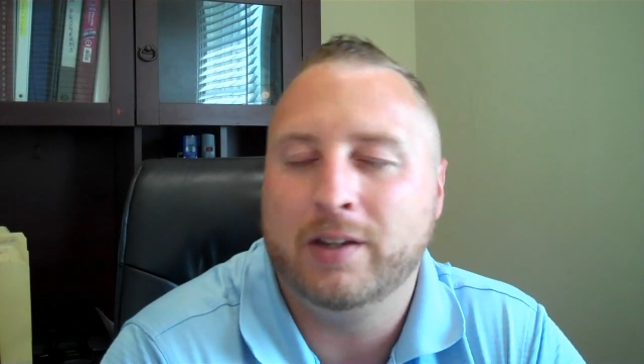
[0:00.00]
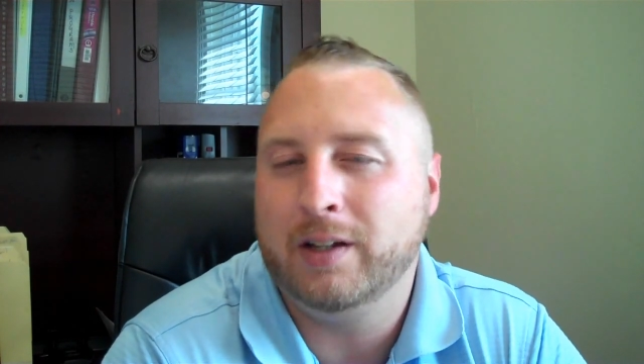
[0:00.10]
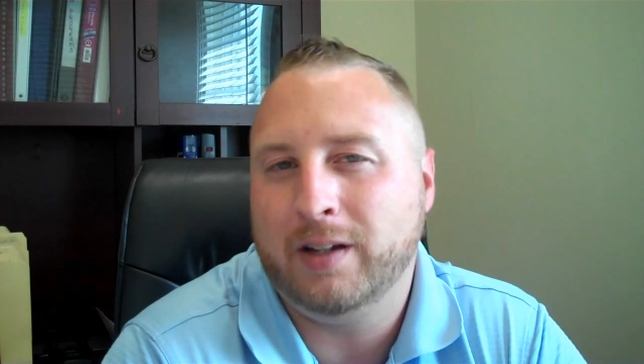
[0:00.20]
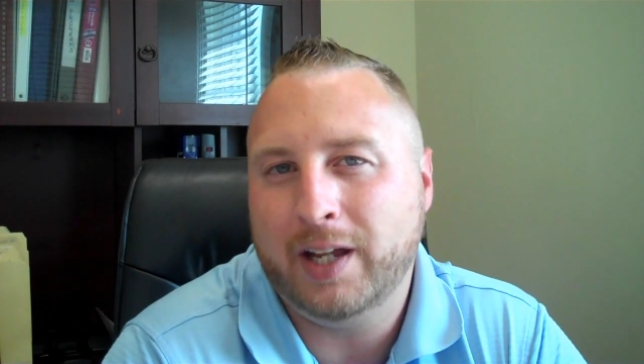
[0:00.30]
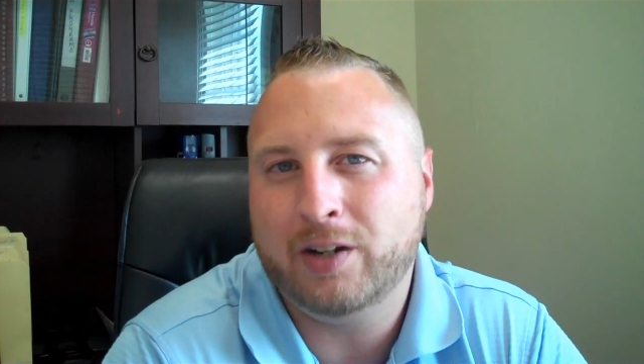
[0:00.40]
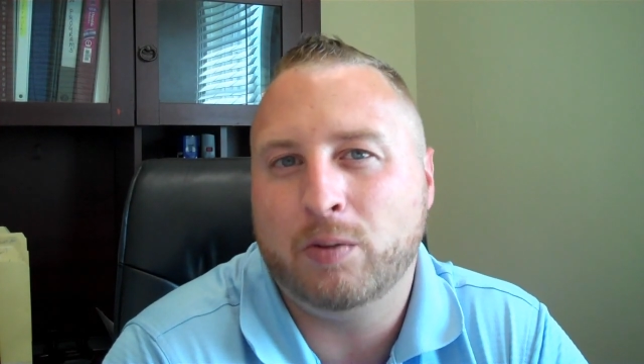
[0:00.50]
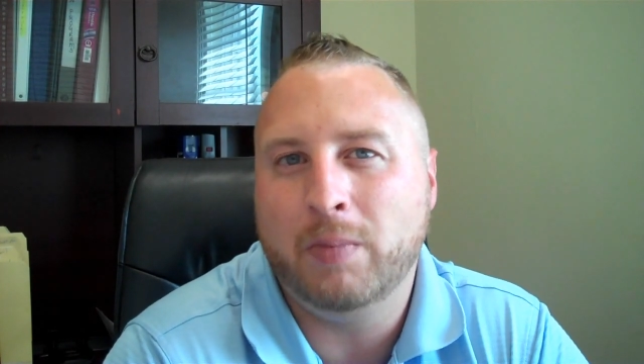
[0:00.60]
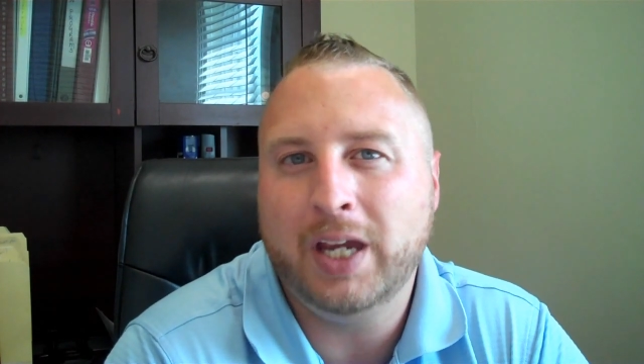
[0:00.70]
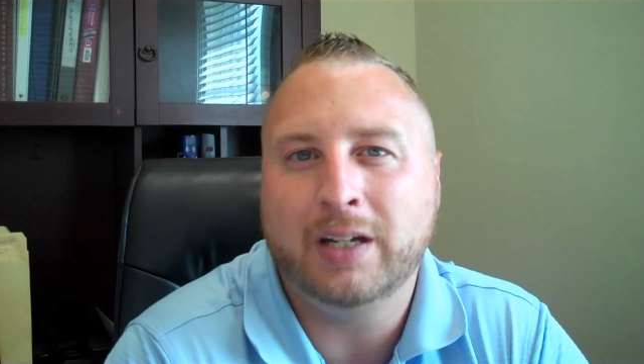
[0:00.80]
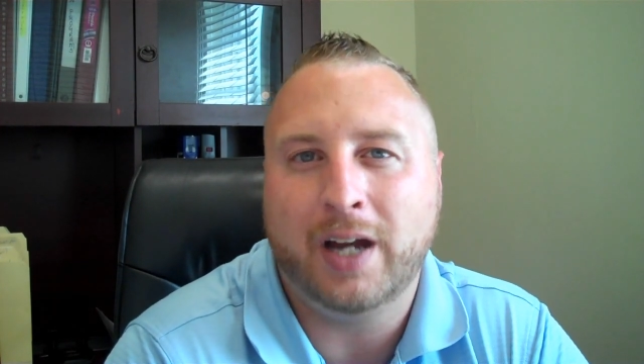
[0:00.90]
then the lender
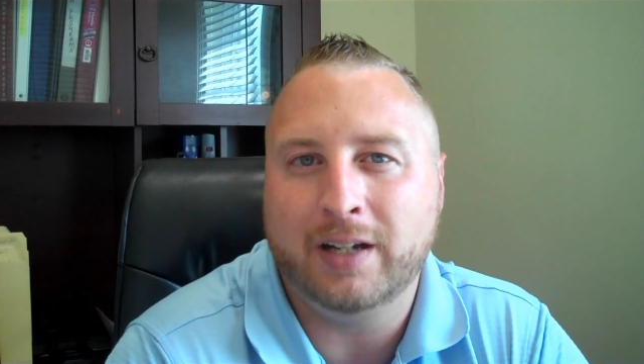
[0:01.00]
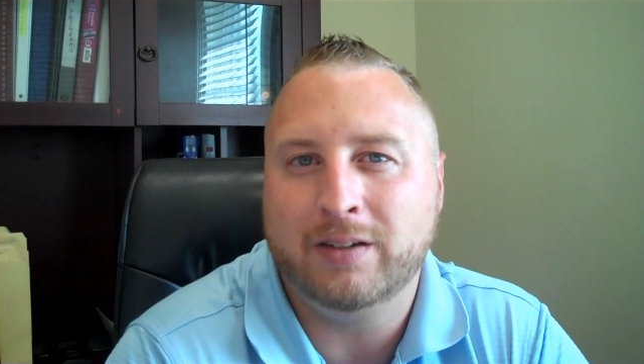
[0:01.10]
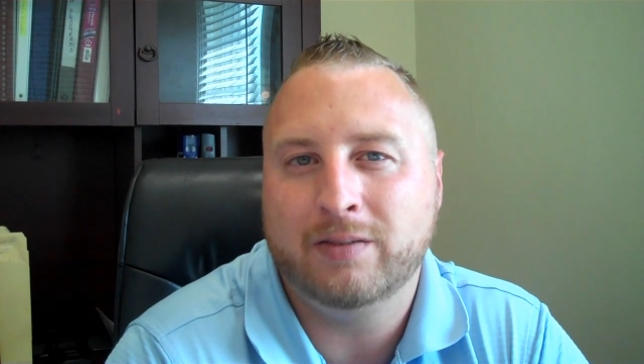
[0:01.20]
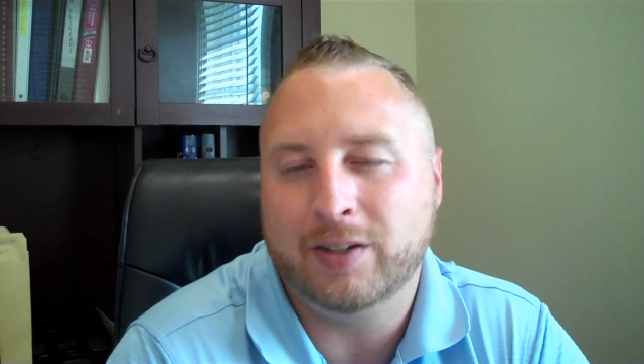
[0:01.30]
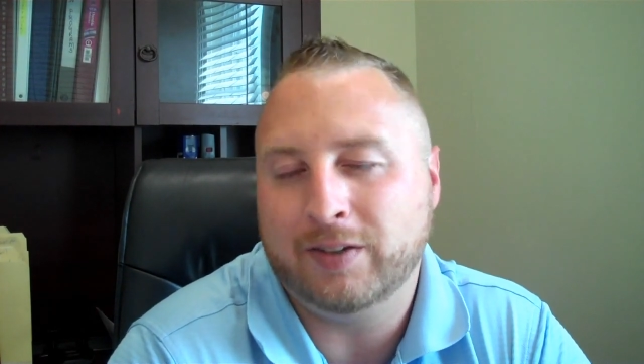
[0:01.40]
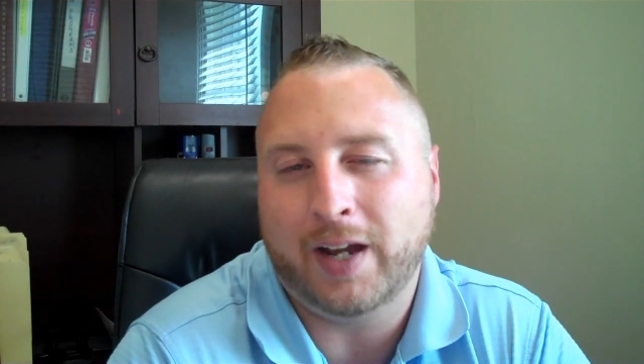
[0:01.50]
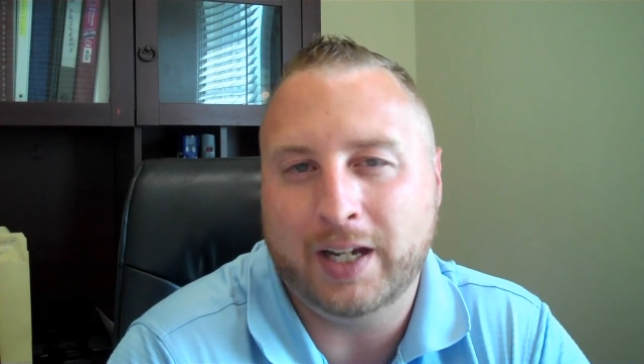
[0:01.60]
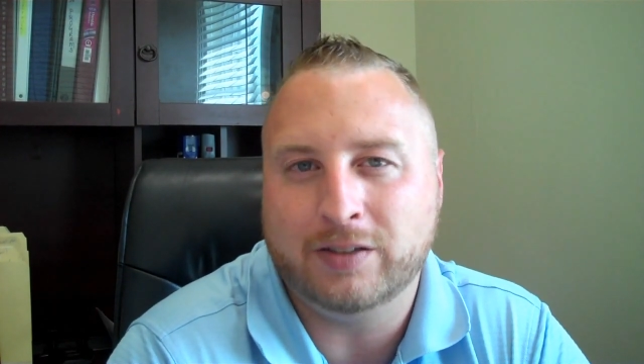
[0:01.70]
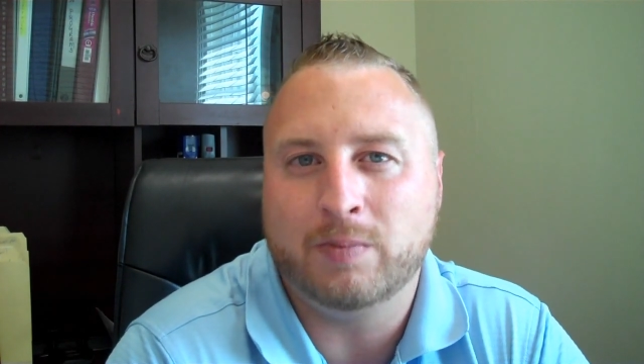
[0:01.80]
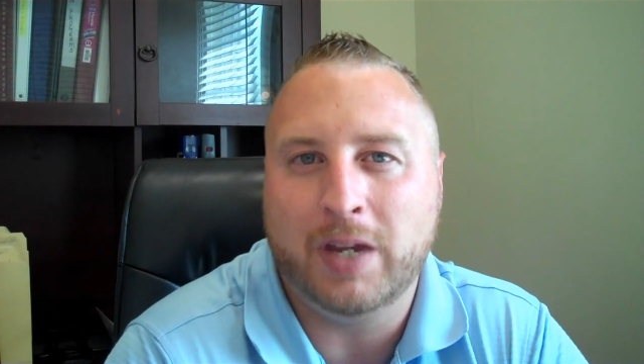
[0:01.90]
may not
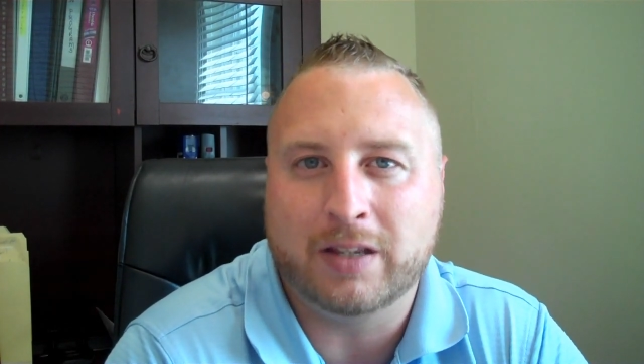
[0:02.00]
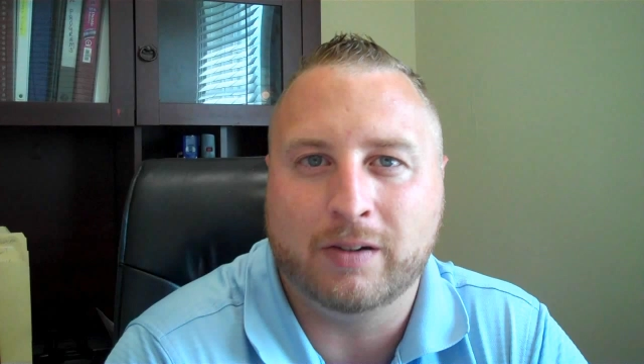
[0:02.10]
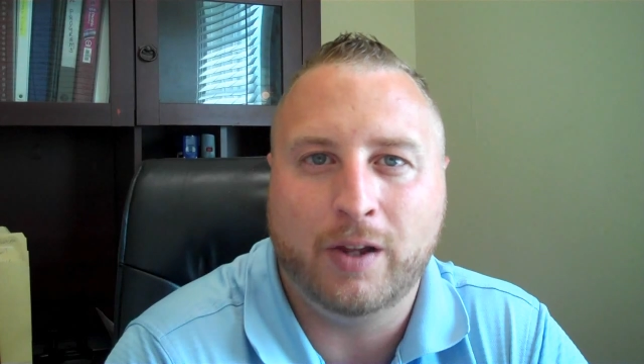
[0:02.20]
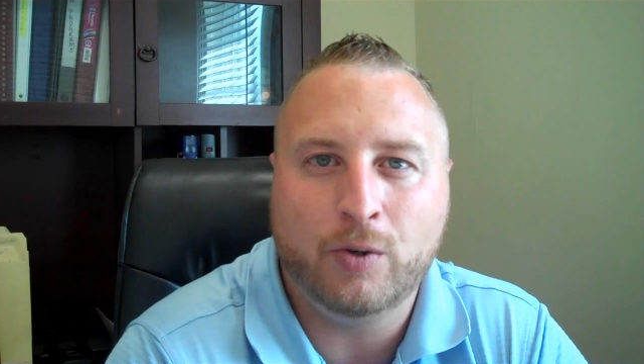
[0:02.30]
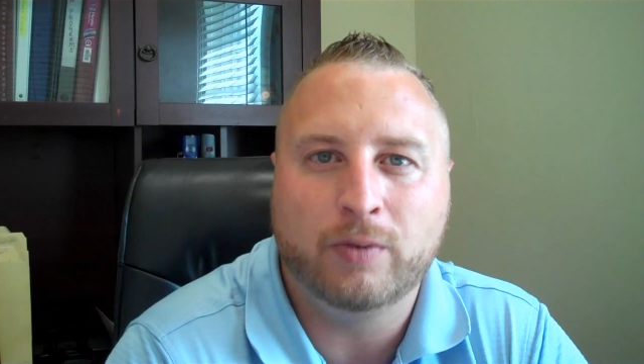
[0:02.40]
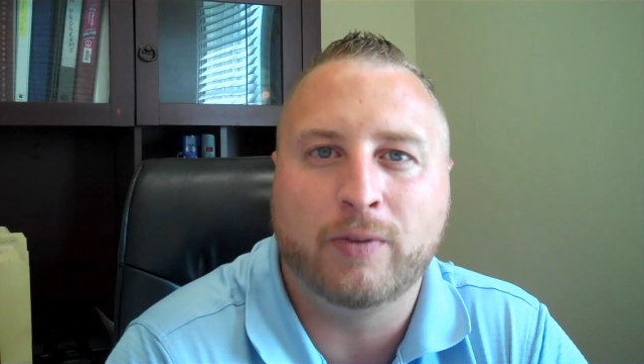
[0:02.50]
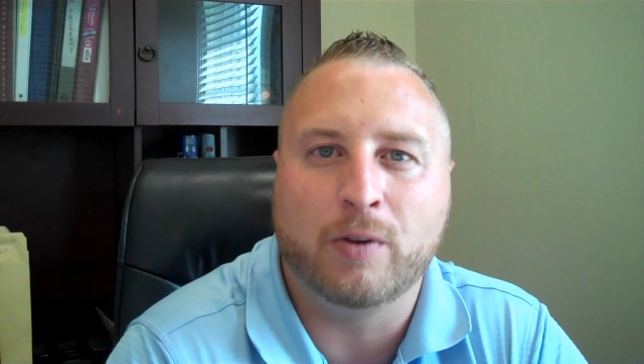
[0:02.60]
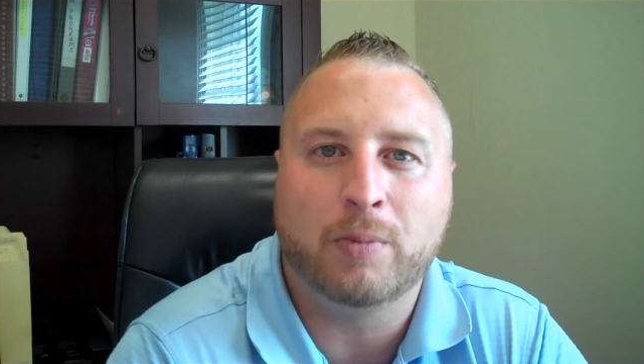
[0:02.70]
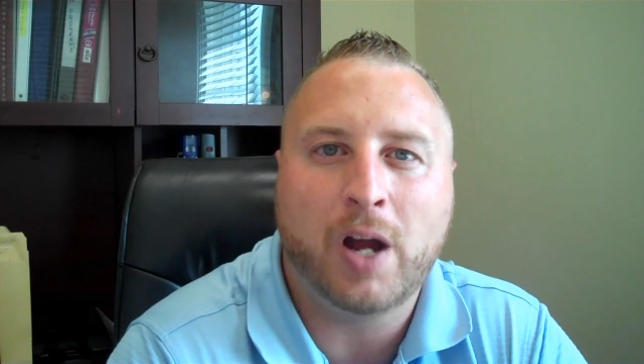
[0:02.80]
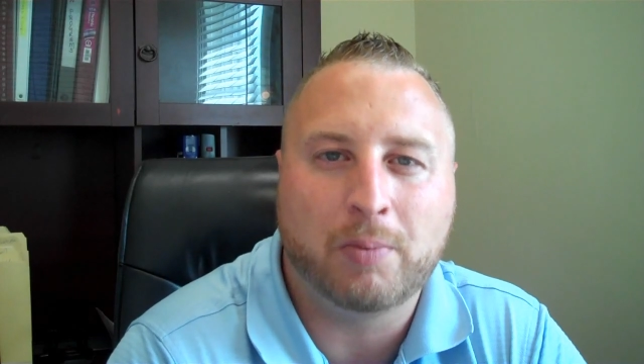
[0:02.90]
decide to make the loan
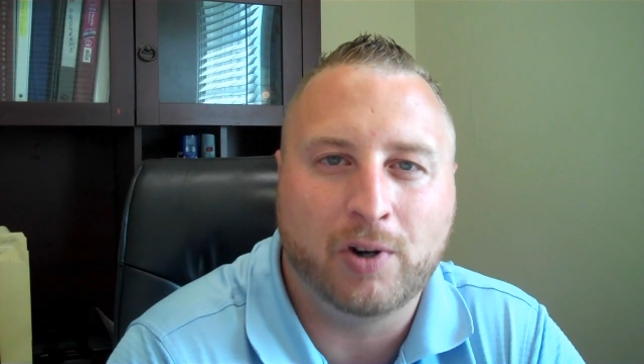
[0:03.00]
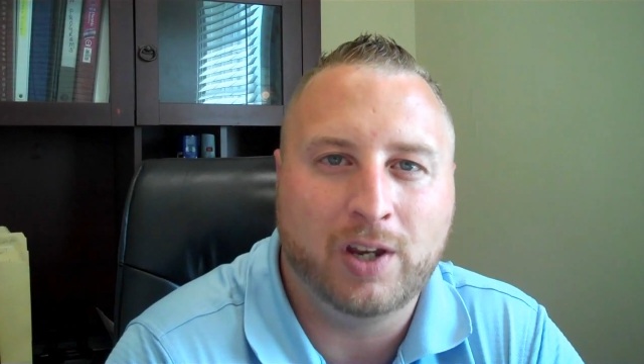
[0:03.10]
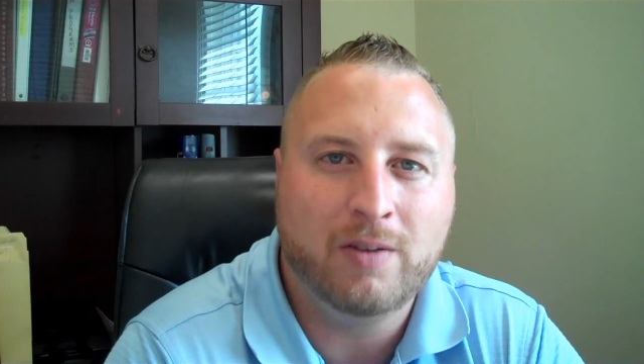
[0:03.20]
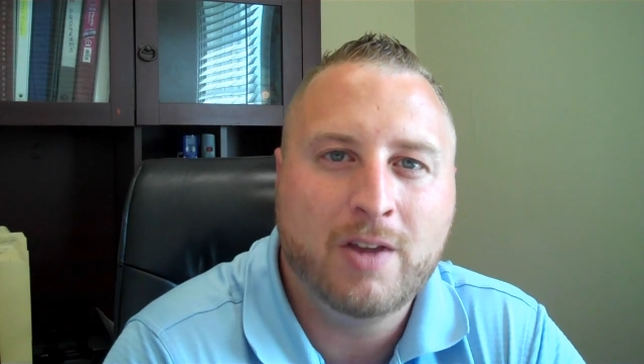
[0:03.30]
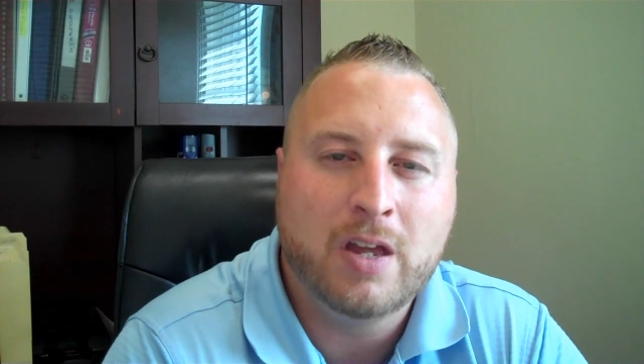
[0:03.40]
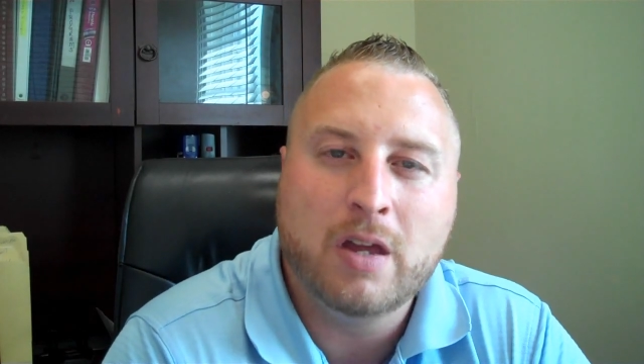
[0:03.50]
for the property.